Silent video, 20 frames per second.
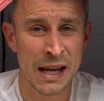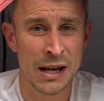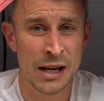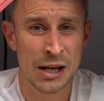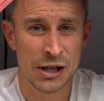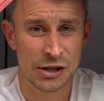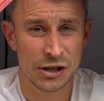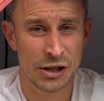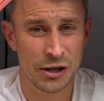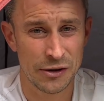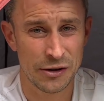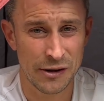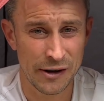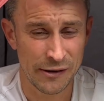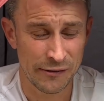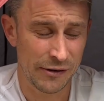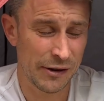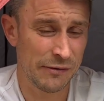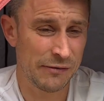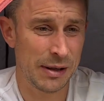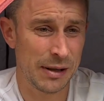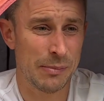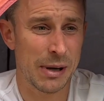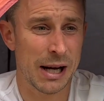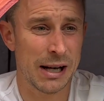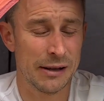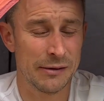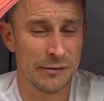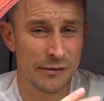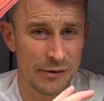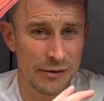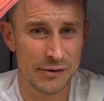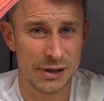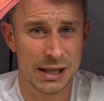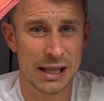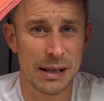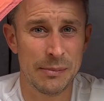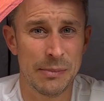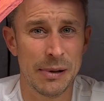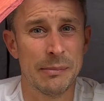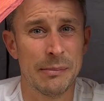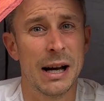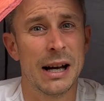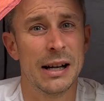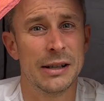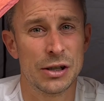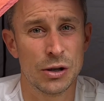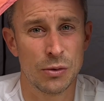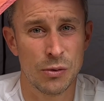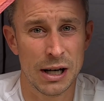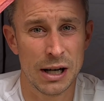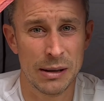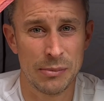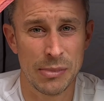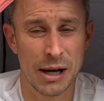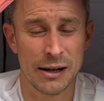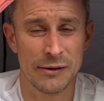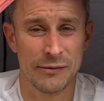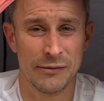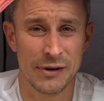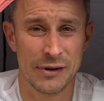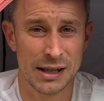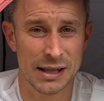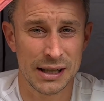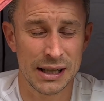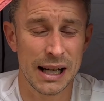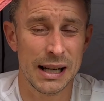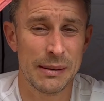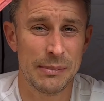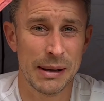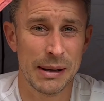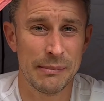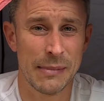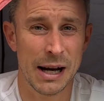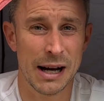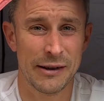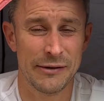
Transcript: So £50 sleeping pad, £20 for the sleeping mat.